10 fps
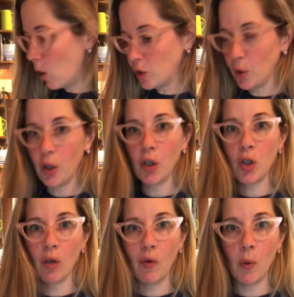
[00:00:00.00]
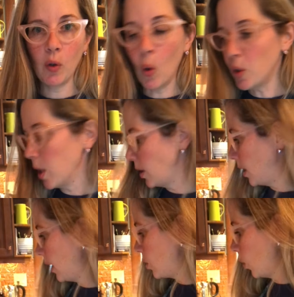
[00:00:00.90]
also gonna serve it with coleslaw
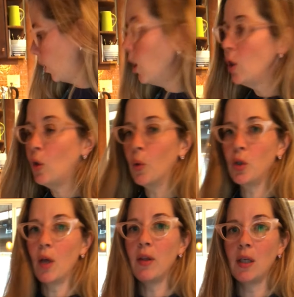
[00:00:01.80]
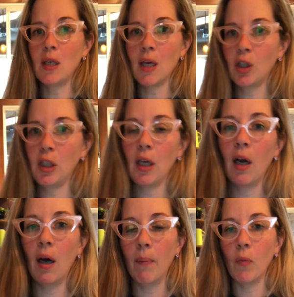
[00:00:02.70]
today. So coleslaw, this is actually,
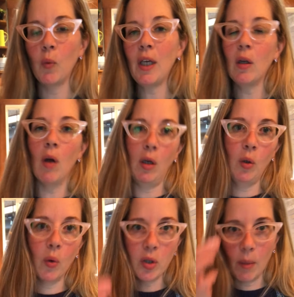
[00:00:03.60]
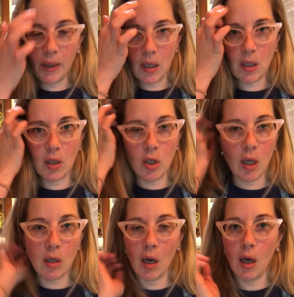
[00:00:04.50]
we eat a lot of coleslaw because
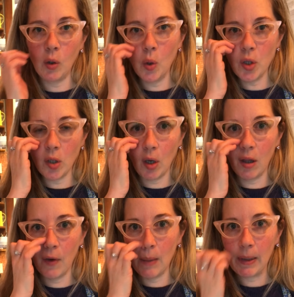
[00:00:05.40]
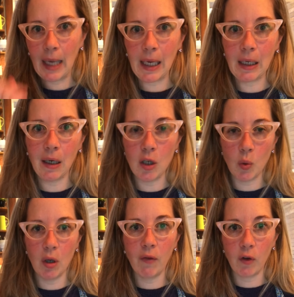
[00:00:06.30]
coleslaw's got the vitamin K in it. It's
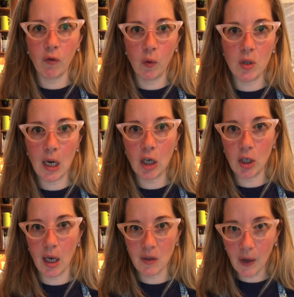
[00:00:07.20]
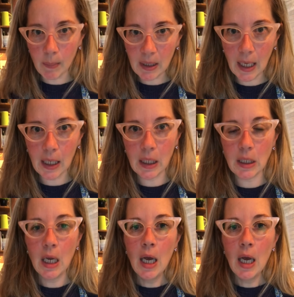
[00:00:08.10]
one of the few foods that actually has vitamin K in it.